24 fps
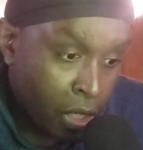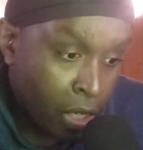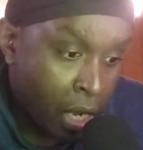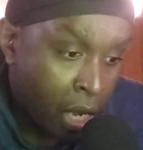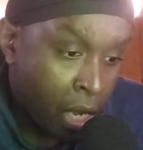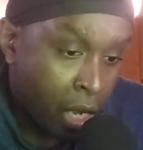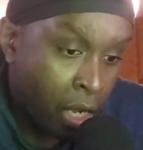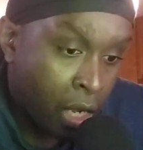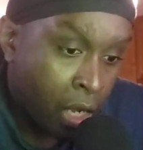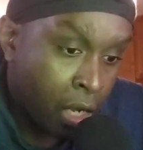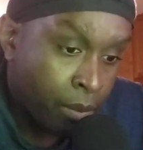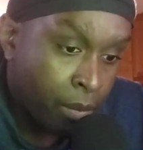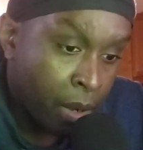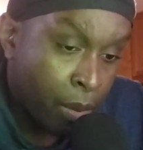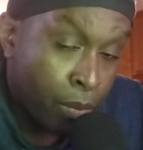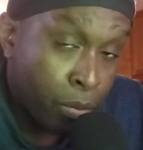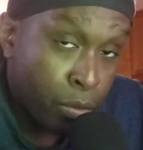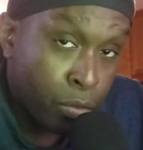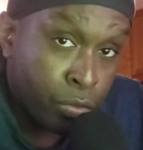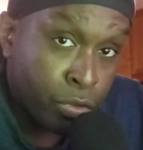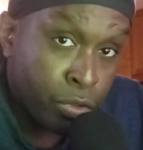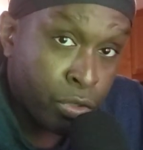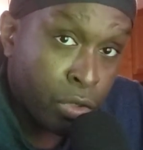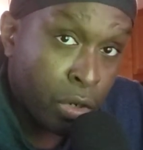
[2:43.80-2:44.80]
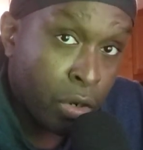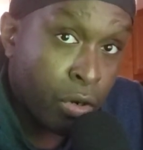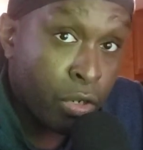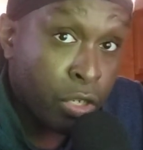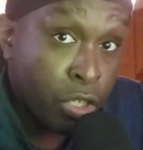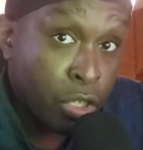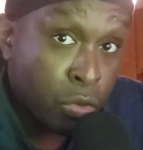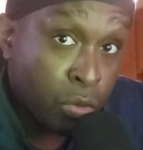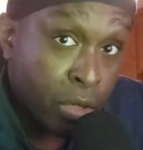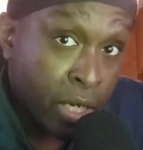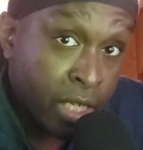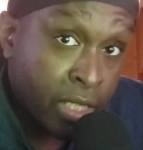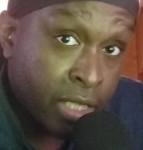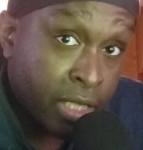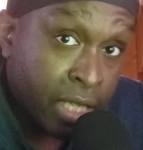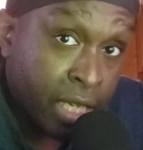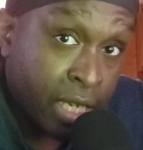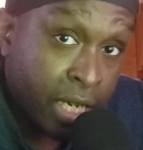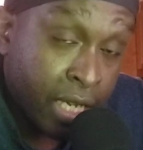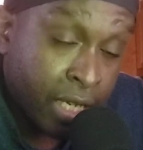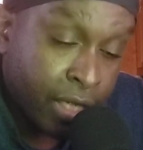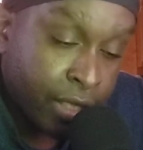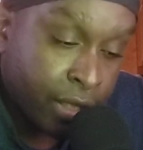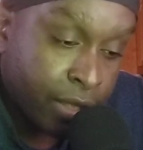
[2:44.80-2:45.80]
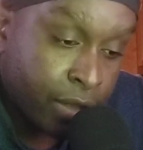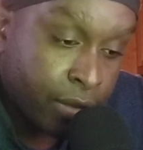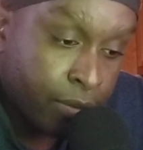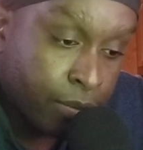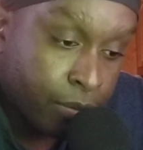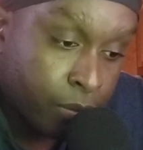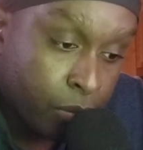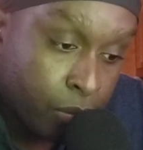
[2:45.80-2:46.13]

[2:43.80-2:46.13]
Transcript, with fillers: um, Ubuntu or Unix, Linux,